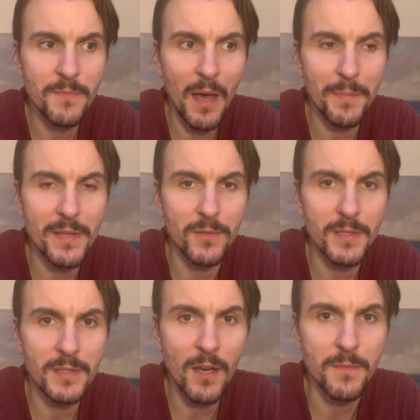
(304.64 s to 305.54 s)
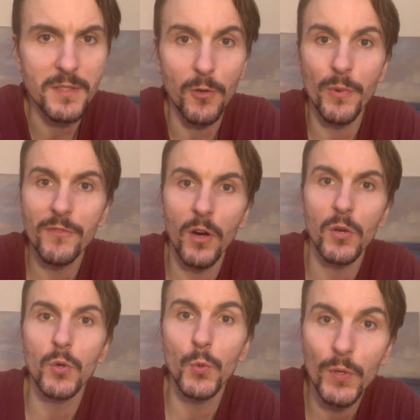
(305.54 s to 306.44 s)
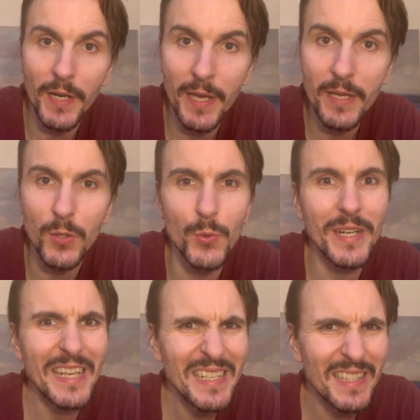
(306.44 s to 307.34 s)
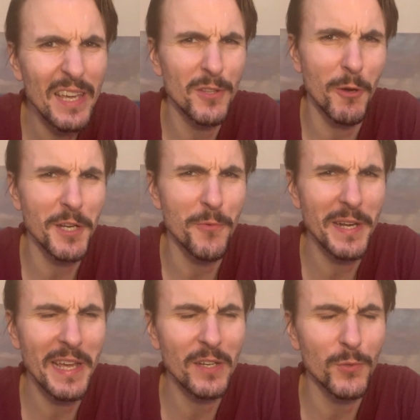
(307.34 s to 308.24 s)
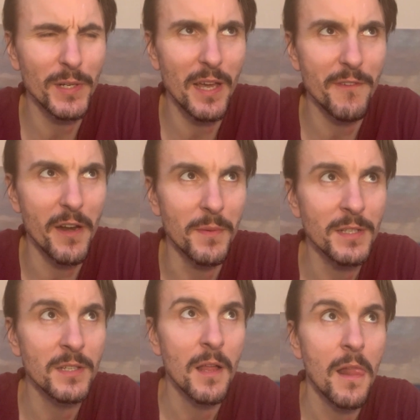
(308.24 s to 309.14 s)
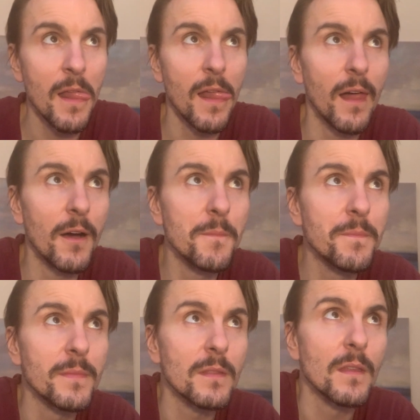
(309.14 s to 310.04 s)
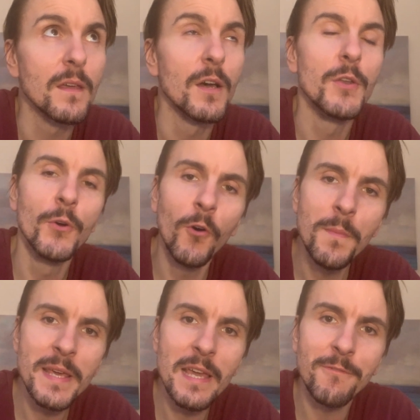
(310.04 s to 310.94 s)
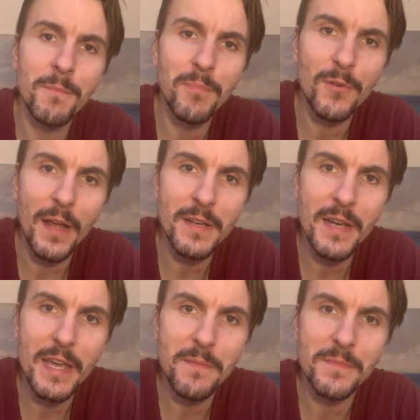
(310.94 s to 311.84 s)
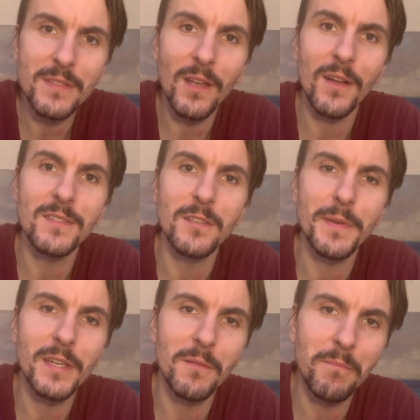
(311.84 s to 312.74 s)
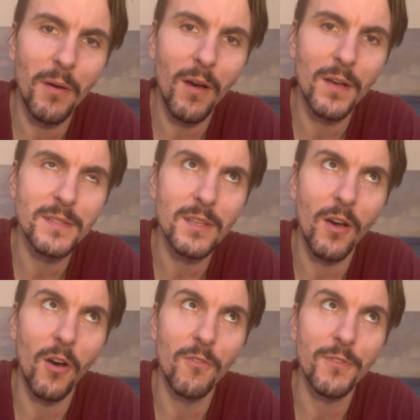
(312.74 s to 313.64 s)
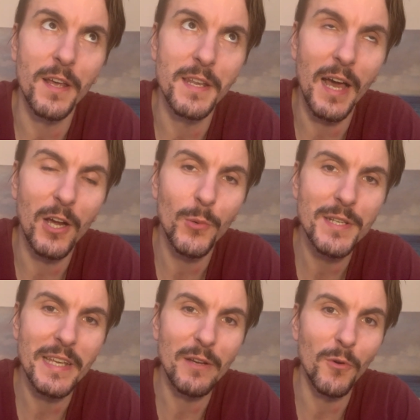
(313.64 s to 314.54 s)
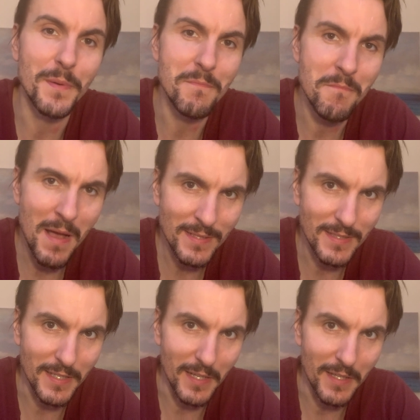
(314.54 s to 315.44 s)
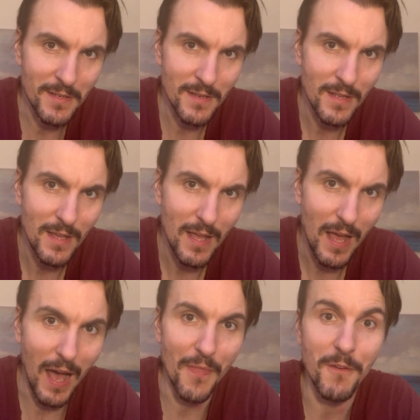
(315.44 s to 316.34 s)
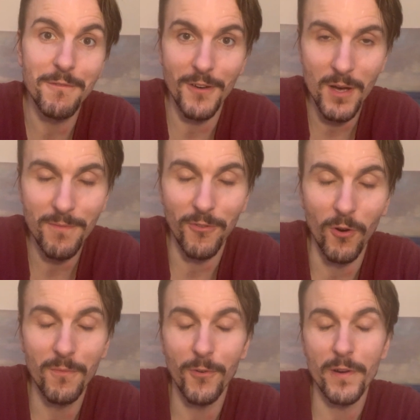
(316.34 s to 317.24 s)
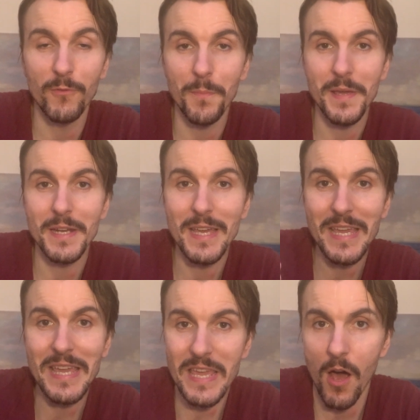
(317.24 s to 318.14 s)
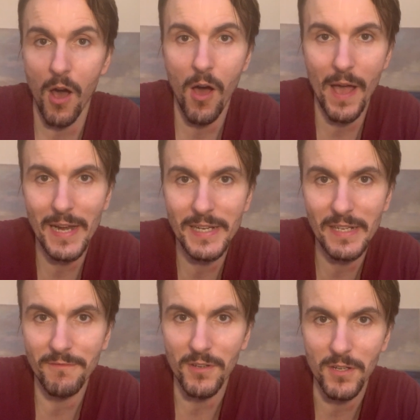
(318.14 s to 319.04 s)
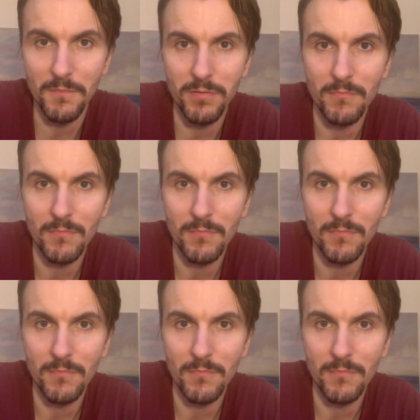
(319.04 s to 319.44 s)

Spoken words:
them happening all the time. So we've got Google, although I don't really hear Google very much. Normally, if a brand name starts to become part of a language, it will be masculine and the verb form for it will be an ER ending verb.